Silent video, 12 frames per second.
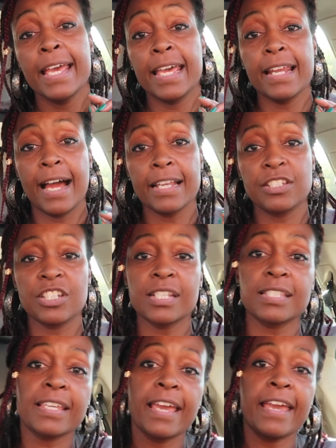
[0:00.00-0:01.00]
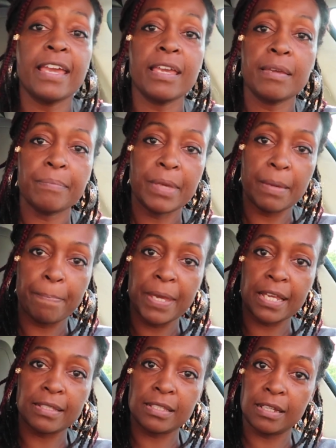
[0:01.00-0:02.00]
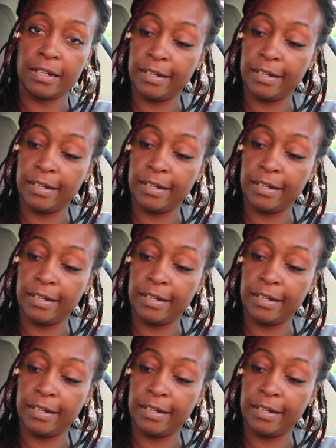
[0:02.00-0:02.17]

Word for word: and I just came and picked